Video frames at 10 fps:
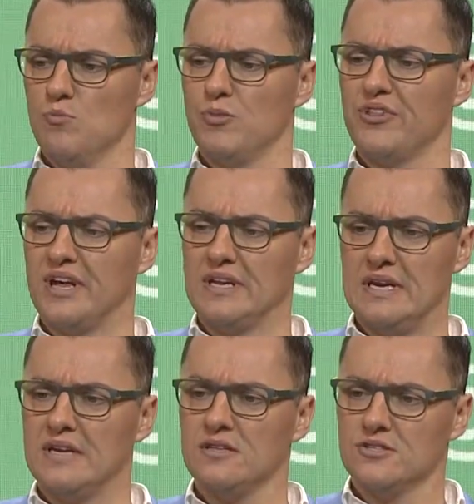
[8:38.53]
but they had
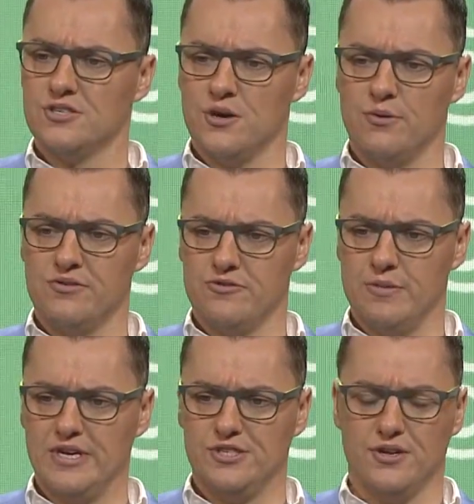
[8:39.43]
little to no
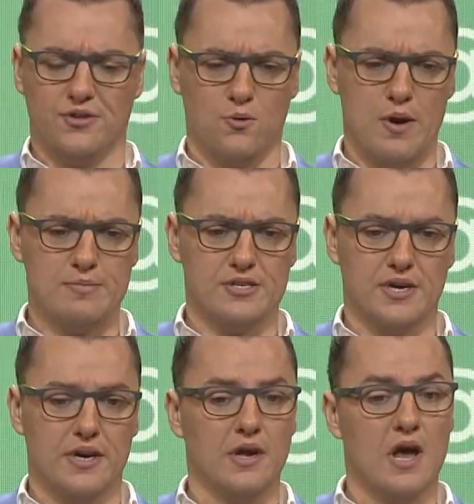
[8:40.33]
information on their
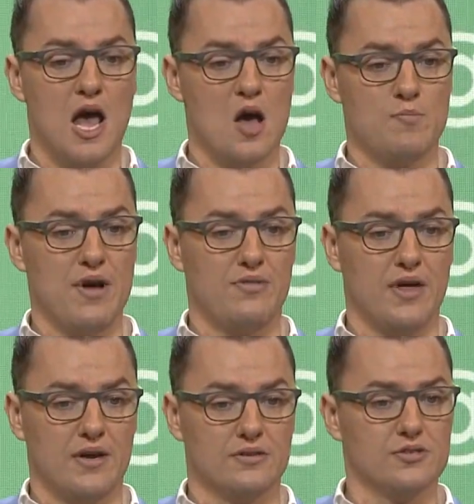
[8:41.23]
website about
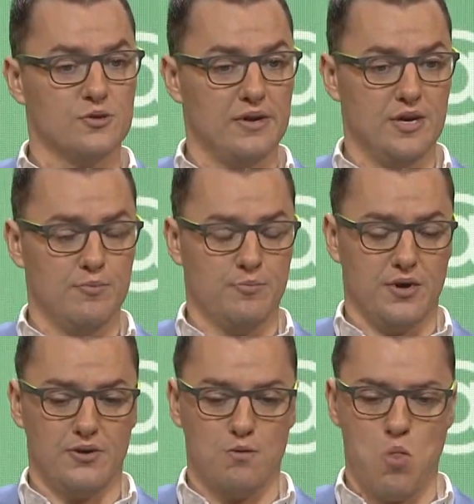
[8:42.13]
that, so I didn't
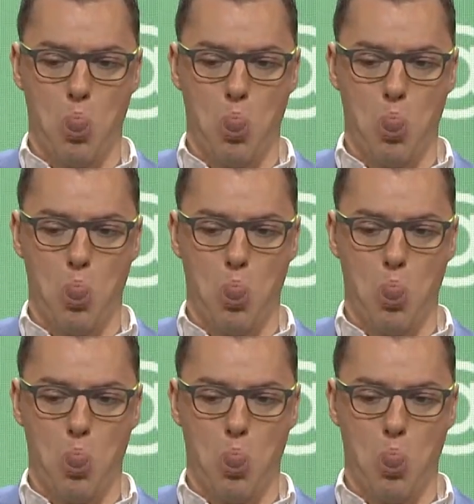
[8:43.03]
bother.